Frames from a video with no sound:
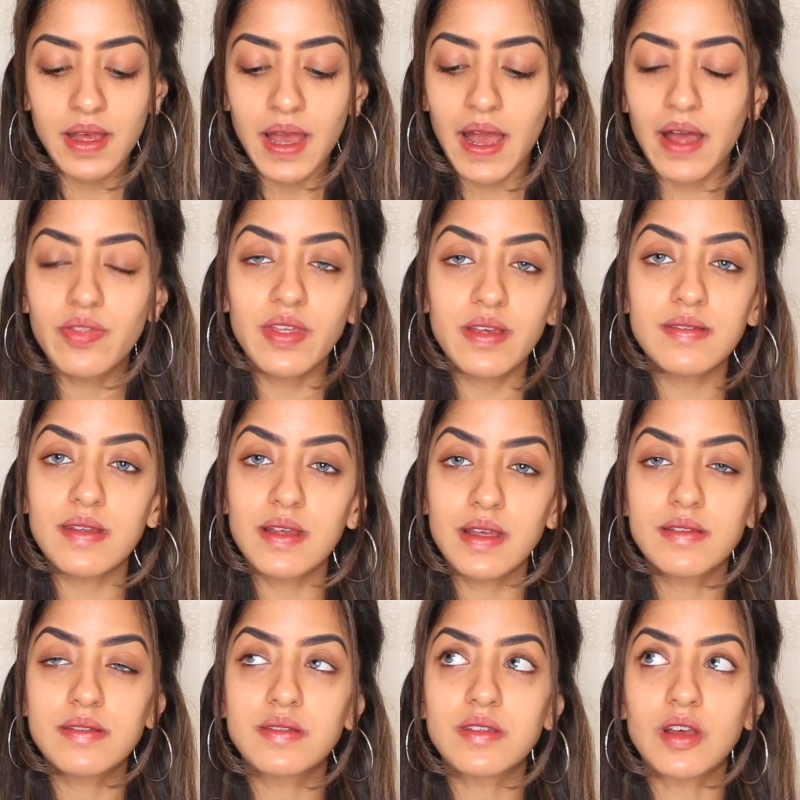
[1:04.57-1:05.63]
and this
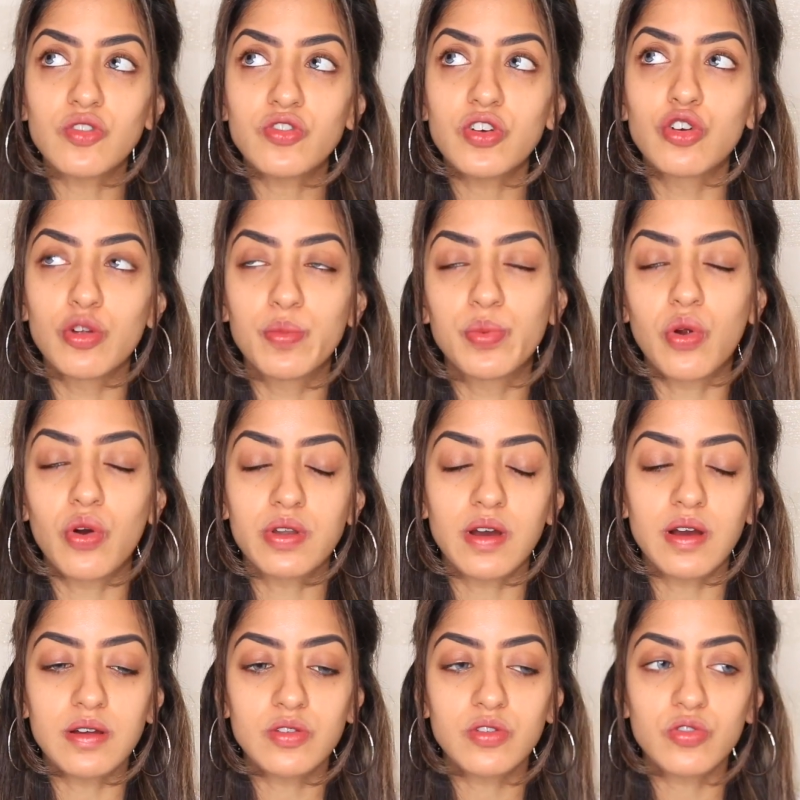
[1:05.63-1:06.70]
is such a good
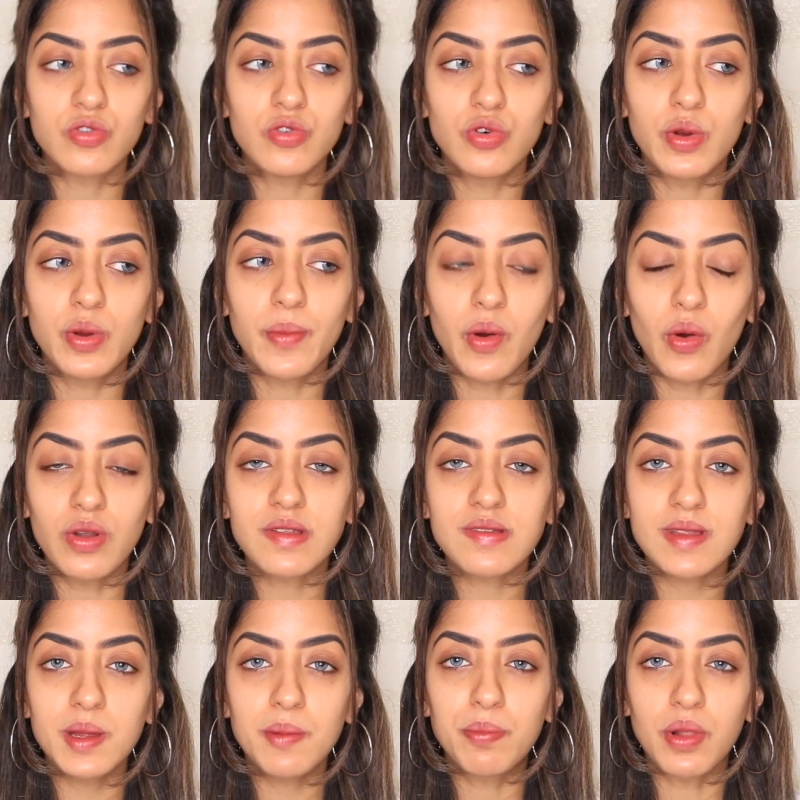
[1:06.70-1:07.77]
product to
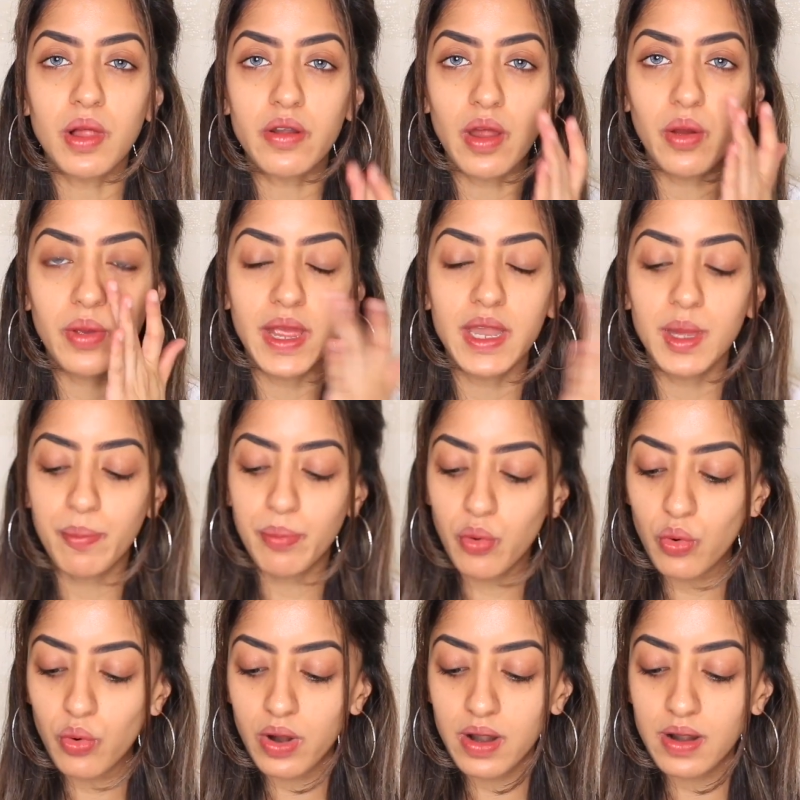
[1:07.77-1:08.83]
honestly blur out any
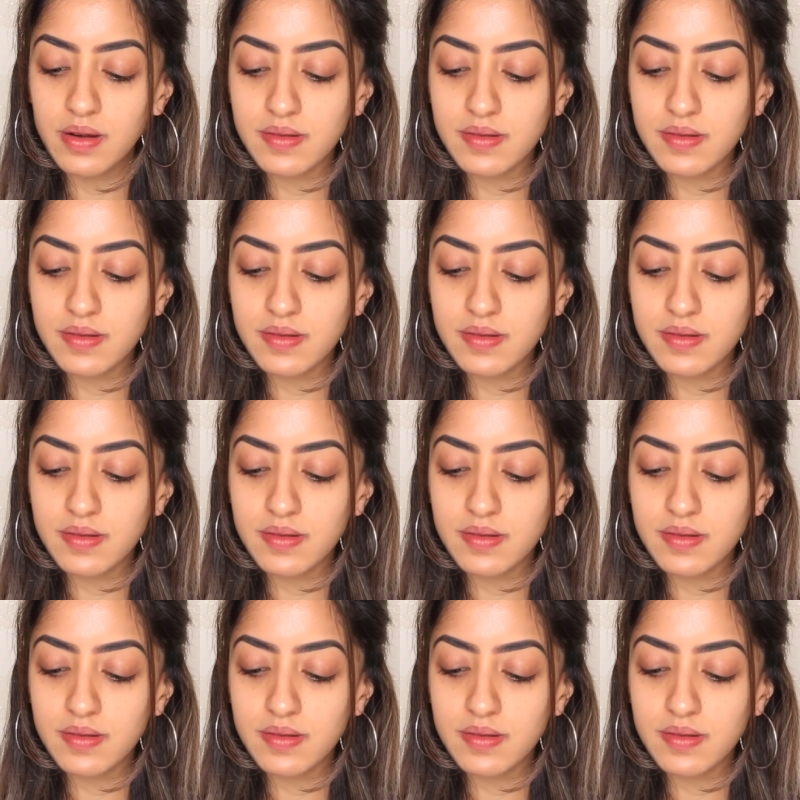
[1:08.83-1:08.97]
pores